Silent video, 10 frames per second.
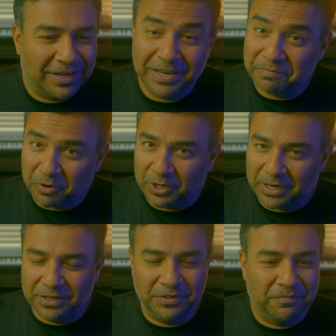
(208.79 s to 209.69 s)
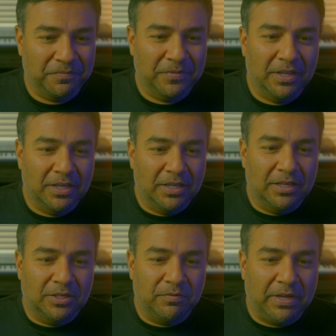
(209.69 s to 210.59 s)
in modulation.
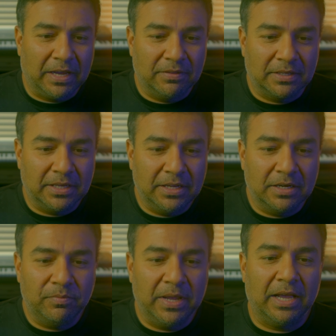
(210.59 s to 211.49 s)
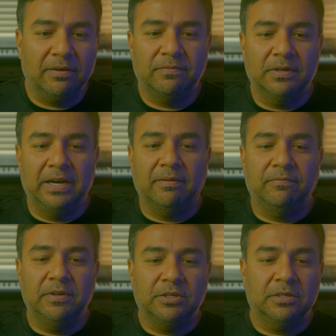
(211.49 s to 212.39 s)
So we have this. Then here we have the damp
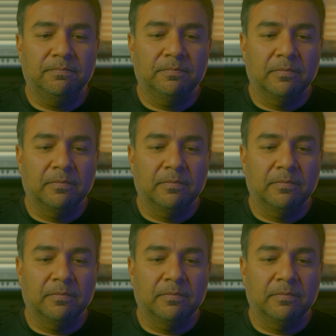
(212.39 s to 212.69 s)
feature.